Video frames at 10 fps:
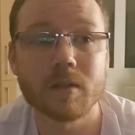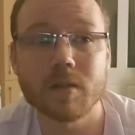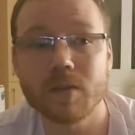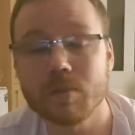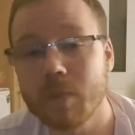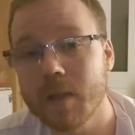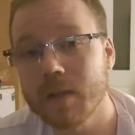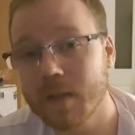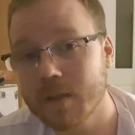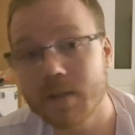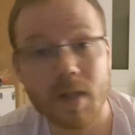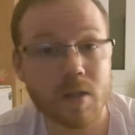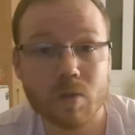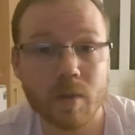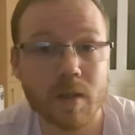doesn't mean that in
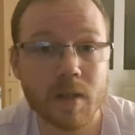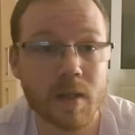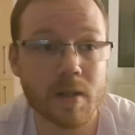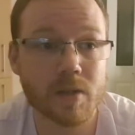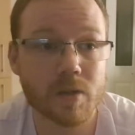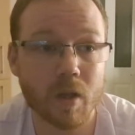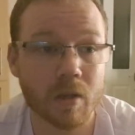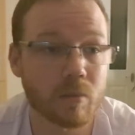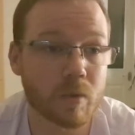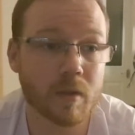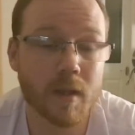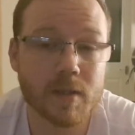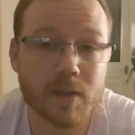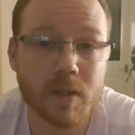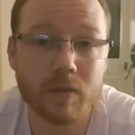10, 20 years I wouldn't
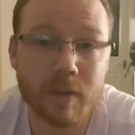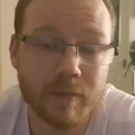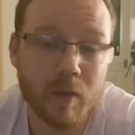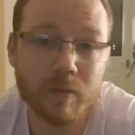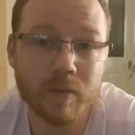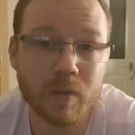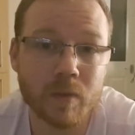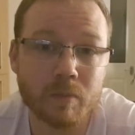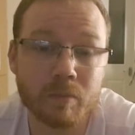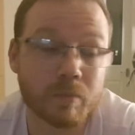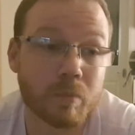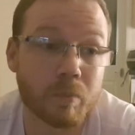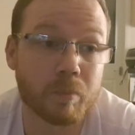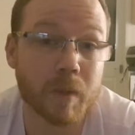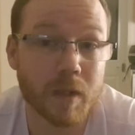necessarily vote for them
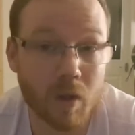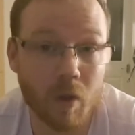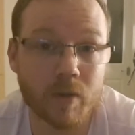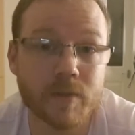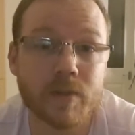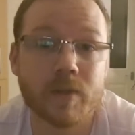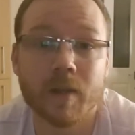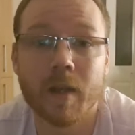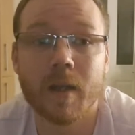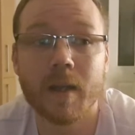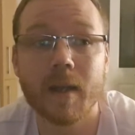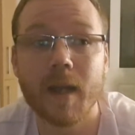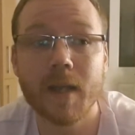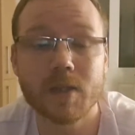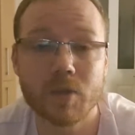because
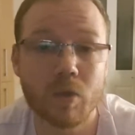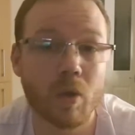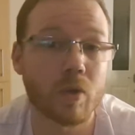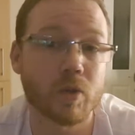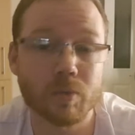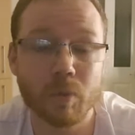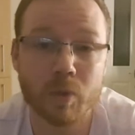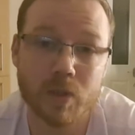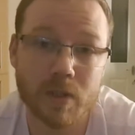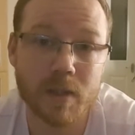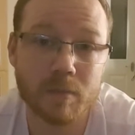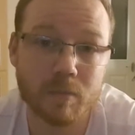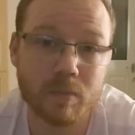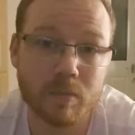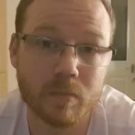it's not a sports team.
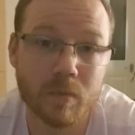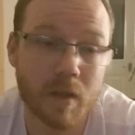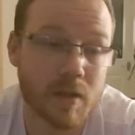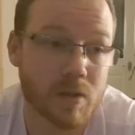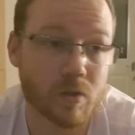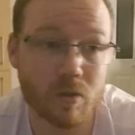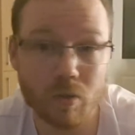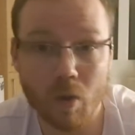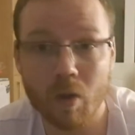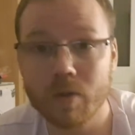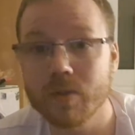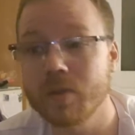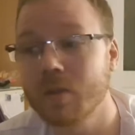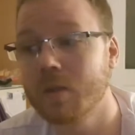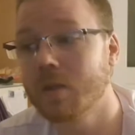It's
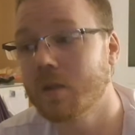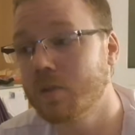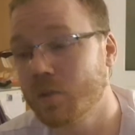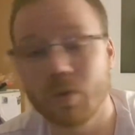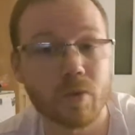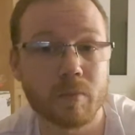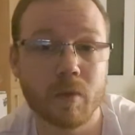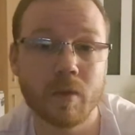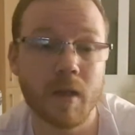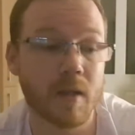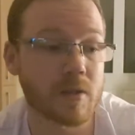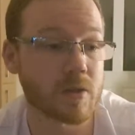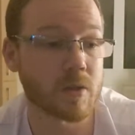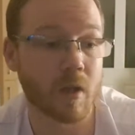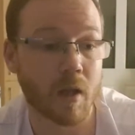not a tournament.
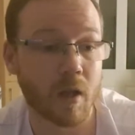It's